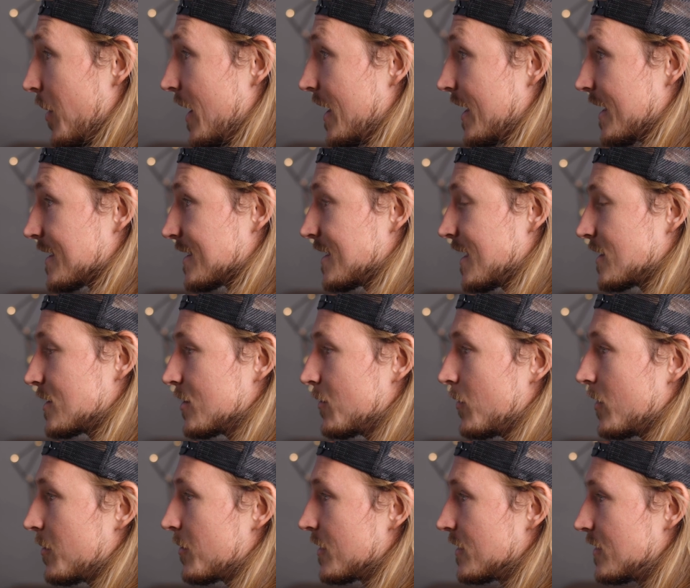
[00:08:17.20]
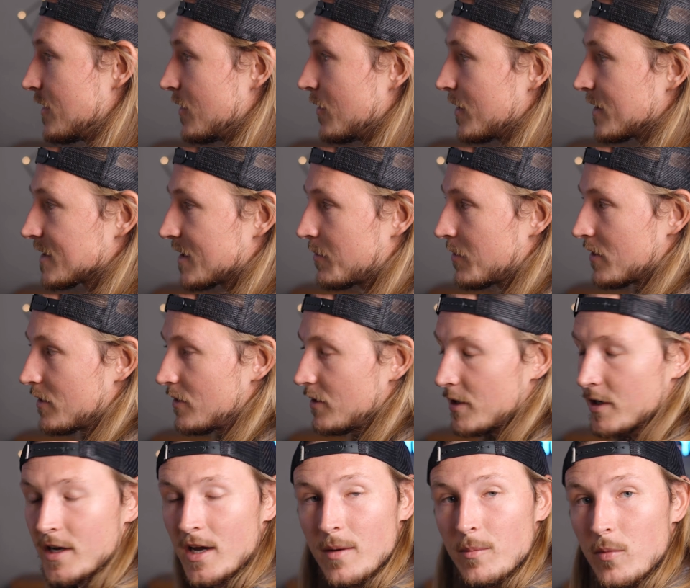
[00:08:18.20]
But essentially what I'm gonna do is I'm gonna
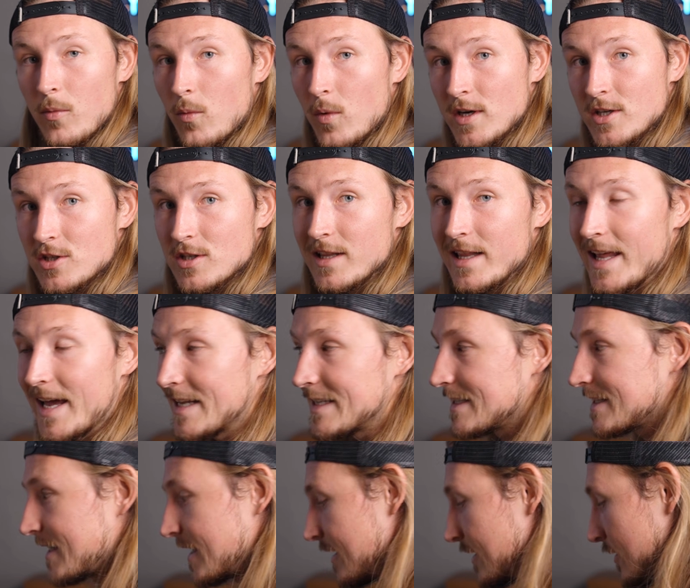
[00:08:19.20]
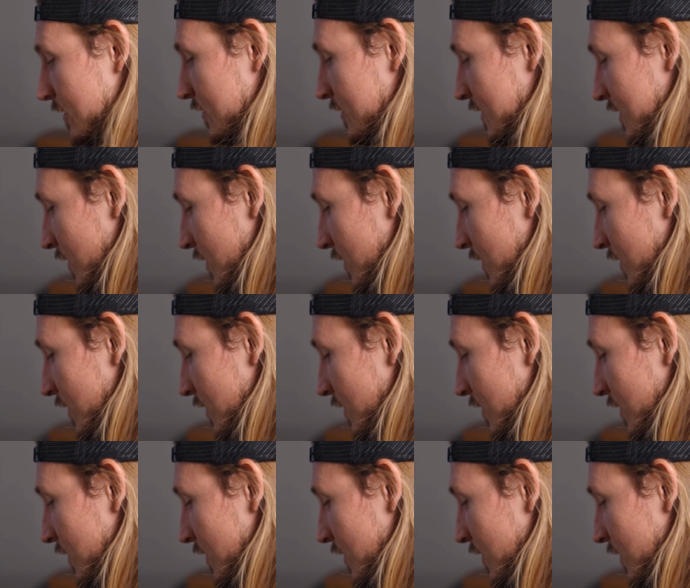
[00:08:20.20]
look up which lens I use.